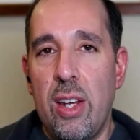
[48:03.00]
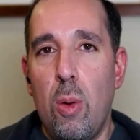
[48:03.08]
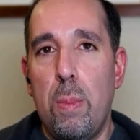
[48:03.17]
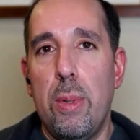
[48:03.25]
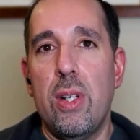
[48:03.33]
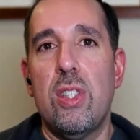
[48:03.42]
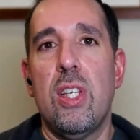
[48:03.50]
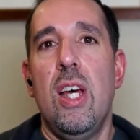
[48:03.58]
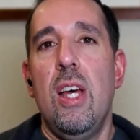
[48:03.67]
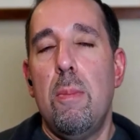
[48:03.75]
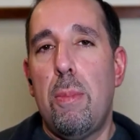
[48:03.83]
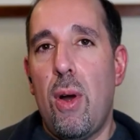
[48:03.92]
notebooks
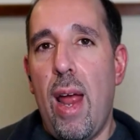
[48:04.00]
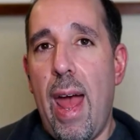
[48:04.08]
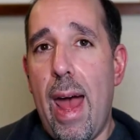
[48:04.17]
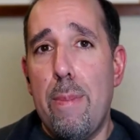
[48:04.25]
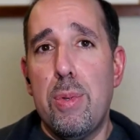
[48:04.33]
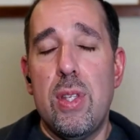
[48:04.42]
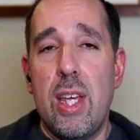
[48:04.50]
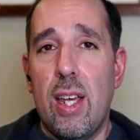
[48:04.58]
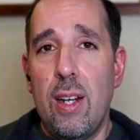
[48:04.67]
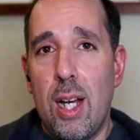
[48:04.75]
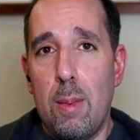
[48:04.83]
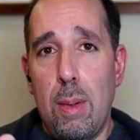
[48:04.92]
perhaps they
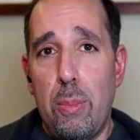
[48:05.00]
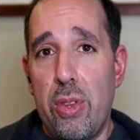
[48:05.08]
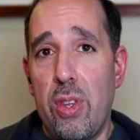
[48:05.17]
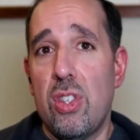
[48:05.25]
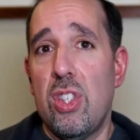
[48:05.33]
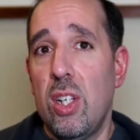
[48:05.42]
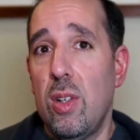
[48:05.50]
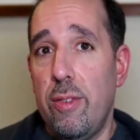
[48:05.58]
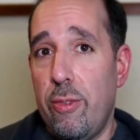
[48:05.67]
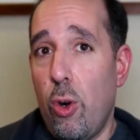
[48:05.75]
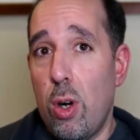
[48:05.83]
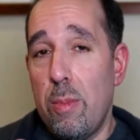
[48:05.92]
could come up with a
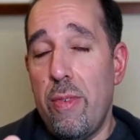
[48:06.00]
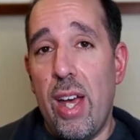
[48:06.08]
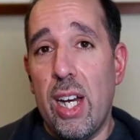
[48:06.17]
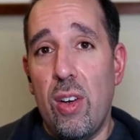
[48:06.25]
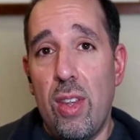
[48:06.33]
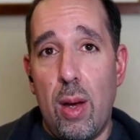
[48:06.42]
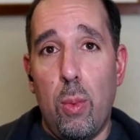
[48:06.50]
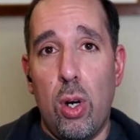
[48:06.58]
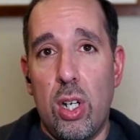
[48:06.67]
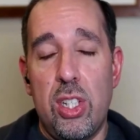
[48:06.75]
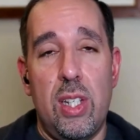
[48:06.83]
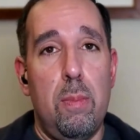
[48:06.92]
single form factor that
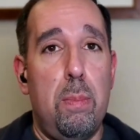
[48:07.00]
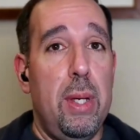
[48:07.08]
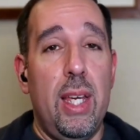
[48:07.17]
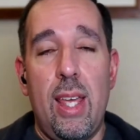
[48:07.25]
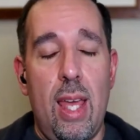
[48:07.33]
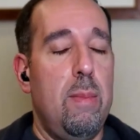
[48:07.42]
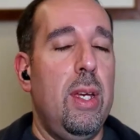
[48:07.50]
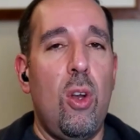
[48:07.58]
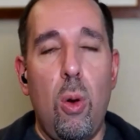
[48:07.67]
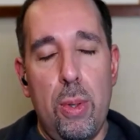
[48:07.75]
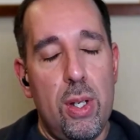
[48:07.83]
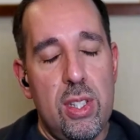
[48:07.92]
works in big
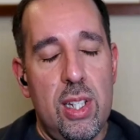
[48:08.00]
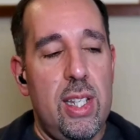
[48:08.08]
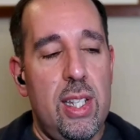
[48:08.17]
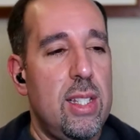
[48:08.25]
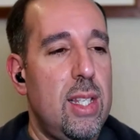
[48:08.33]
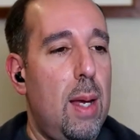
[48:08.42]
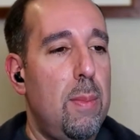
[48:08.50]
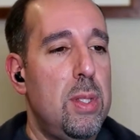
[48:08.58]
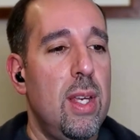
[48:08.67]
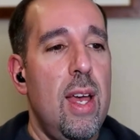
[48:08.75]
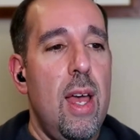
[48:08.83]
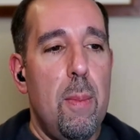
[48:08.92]
gaming notebooks and
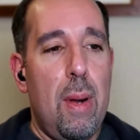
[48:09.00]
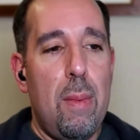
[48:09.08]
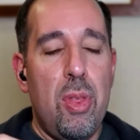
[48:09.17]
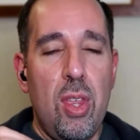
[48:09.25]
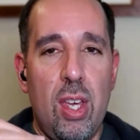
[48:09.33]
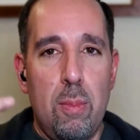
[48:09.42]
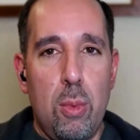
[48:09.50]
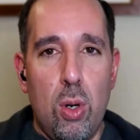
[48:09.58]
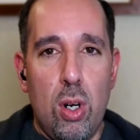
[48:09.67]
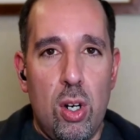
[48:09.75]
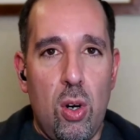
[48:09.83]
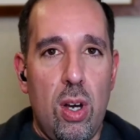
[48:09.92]
desktops but i'm thinking
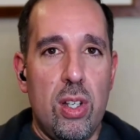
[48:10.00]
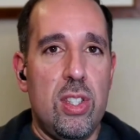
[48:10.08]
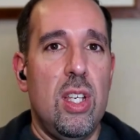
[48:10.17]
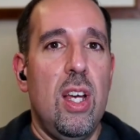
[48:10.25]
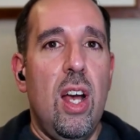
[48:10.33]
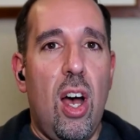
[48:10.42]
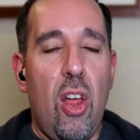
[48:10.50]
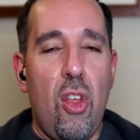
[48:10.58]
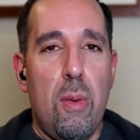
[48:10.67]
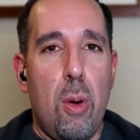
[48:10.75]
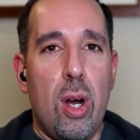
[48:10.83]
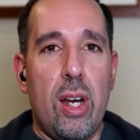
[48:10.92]
more across
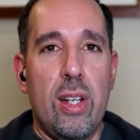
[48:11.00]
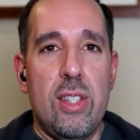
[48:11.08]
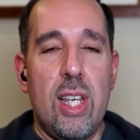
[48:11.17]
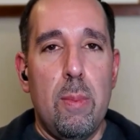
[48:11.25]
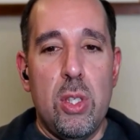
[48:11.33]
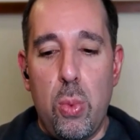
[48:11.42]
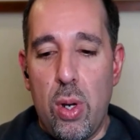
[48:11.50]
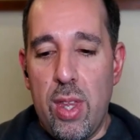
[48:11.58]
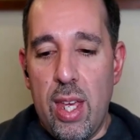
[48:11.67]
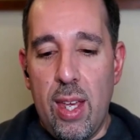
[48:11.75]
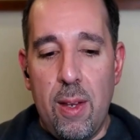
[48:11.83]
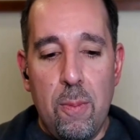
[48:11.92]
other market segments where
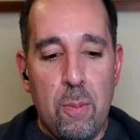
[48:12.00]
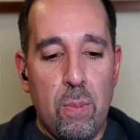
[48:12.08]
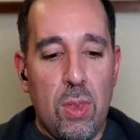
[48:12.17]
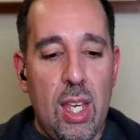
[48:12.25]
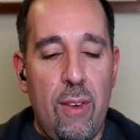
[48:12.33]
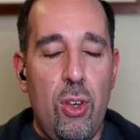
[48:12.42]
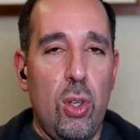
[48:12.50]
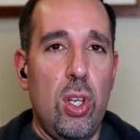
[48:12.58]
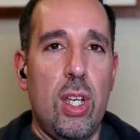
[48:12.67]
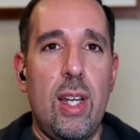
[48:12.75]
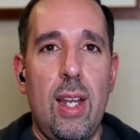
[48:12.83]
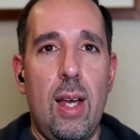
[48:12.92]
they if you
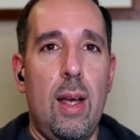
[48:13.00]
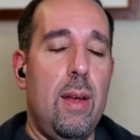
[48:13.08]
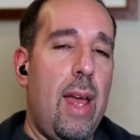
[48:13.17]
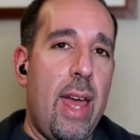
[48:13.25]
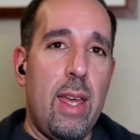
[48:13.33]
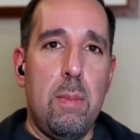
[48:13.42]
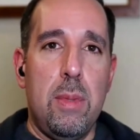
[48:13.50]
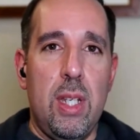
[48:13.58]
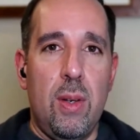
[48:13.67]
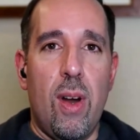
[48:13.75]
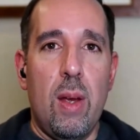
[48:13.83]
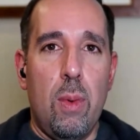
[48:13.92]
look at uh,
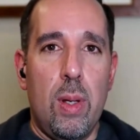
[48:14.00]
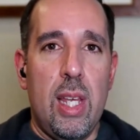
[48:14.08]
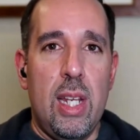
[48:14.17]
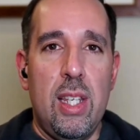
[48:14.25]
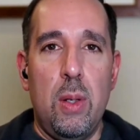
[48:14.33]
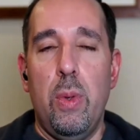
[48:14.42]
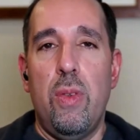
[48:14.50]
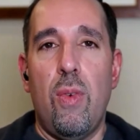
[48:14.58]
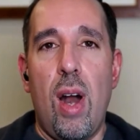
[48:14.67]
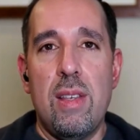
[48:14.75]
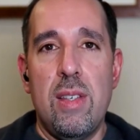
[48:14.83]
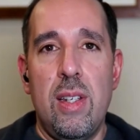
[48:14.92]
amd right what they did with
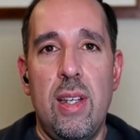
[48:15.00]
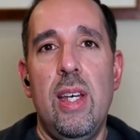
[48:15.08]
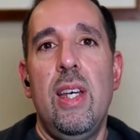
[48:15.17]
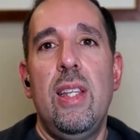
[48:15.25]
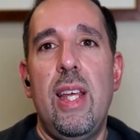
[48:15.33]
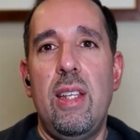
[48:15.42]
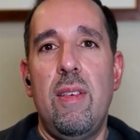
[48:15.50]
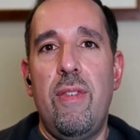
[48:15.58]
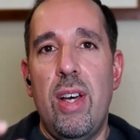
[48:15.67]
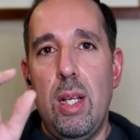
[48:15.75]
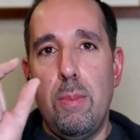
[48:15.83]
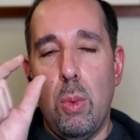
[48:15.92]
ryzen they
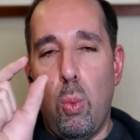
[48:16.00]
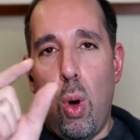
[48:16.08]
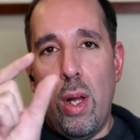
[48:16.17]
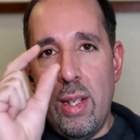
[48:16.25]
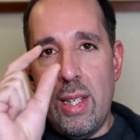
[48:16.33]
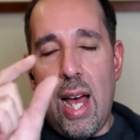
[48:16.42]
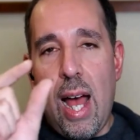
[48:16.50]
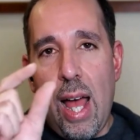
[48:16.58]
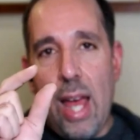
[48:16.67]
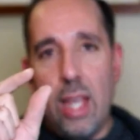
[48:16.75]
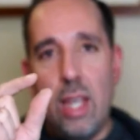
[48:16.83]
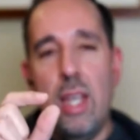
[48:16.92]
developed one
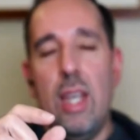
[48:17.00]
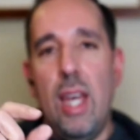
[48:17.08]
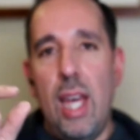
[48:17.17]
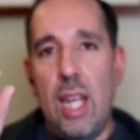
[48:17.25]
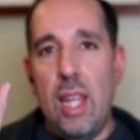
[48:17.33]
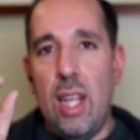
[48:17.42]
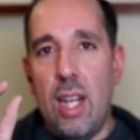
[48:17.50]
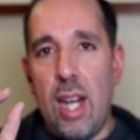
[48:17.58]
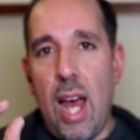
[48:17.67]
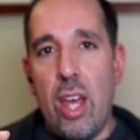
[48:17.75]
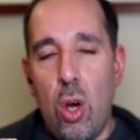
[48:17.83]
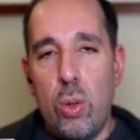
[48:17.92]
die and then
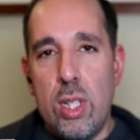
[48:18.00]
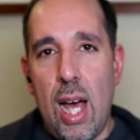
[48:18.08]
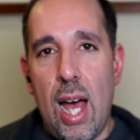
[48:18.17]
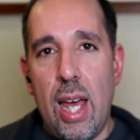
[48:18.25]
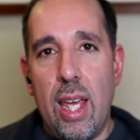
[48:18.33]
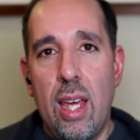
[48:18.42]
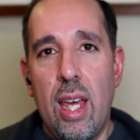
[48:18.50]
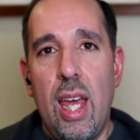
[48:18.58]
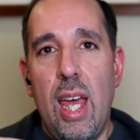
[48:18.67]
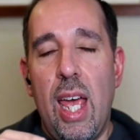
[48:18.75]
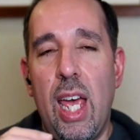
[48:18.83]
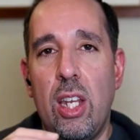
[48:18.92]
an io die
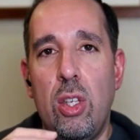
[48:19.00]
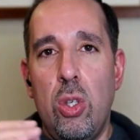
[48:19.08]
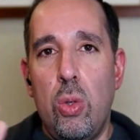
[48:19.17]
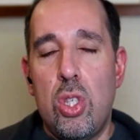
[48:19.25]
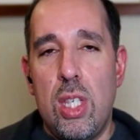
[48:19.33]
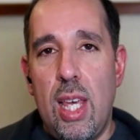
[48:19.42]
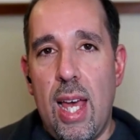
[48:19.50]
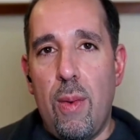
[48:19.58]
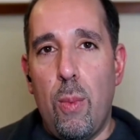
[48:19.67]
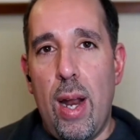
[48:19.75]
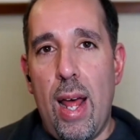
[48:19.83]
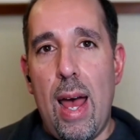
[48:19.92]
and you see
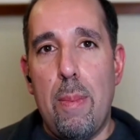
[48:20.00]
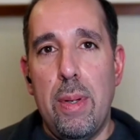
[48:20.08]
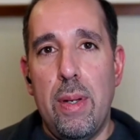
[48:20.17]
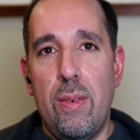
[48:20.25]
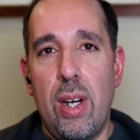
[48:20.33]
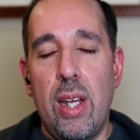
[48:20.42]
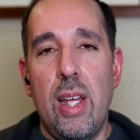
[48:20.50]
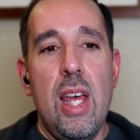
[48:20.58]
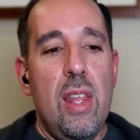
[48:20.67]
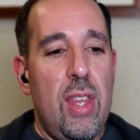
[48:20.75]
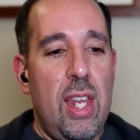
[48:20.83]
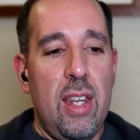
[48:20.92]
what happened right
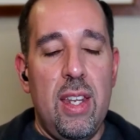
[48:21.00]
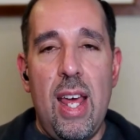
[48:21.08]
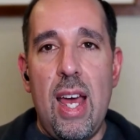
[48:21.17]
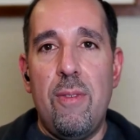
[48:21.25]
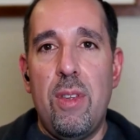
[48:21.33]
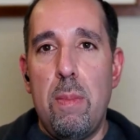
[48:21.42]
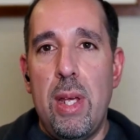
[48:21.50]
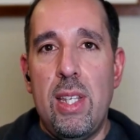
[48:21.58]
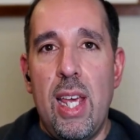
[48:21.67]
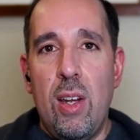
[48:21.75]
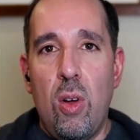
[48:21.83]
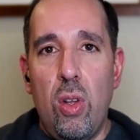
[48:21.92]
they didn't have to
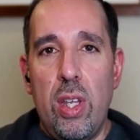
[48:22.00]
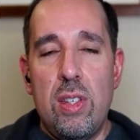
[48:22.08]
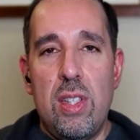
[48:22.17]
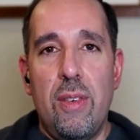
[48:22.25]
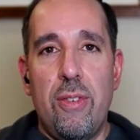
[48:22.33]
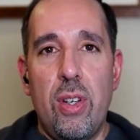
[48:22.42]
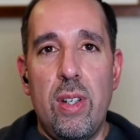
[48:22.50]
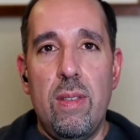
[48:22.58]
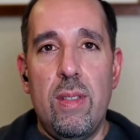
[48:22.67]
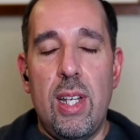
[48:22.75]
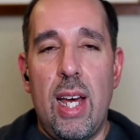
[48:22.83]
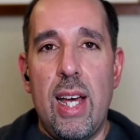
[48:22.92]
maintain all these different
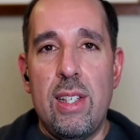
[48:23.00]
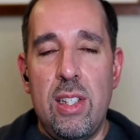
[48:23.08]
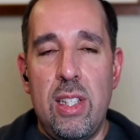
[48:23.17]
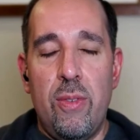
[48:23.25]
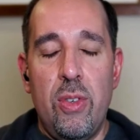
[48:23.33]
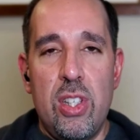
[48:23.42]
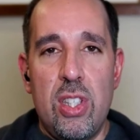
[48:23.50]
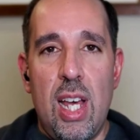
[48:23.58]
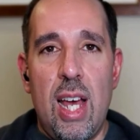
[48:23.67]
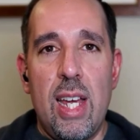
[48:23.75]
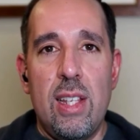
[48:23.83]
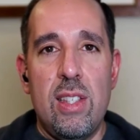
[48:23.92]
dies mm. and different mm.
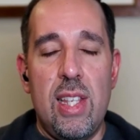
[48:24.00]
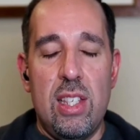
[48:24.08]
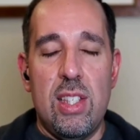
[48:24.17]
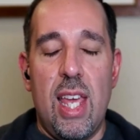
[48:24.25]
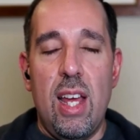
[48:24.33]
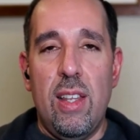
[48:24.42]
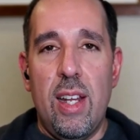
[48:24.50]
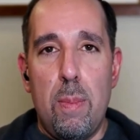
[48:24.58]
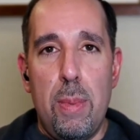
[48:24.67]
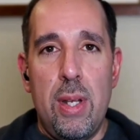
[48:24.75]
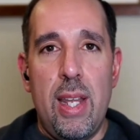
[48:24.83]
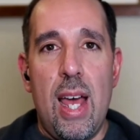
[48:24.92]
designs they scaled it
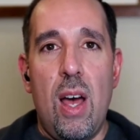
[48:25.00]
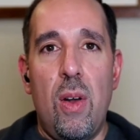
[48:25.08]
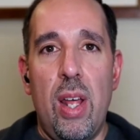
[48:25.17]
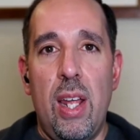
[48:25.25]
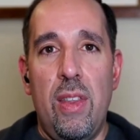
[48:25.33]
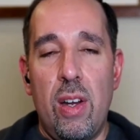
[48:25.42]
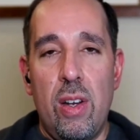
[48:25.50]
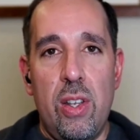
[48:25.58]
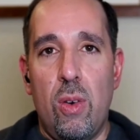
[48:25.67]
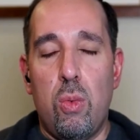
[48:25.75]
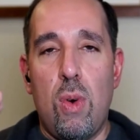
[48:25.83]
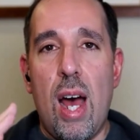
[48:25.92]
up and down and they're
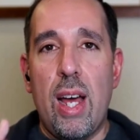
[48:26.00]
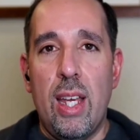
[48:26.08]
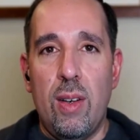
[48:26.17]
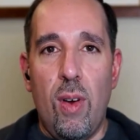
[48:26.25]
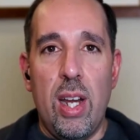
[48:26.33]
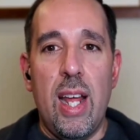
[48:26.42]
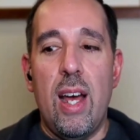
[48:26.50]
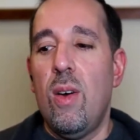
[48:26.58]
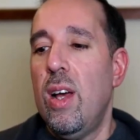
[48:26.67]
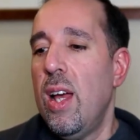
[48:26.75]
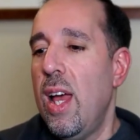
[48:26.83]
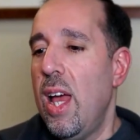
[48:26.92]
they're rocking right now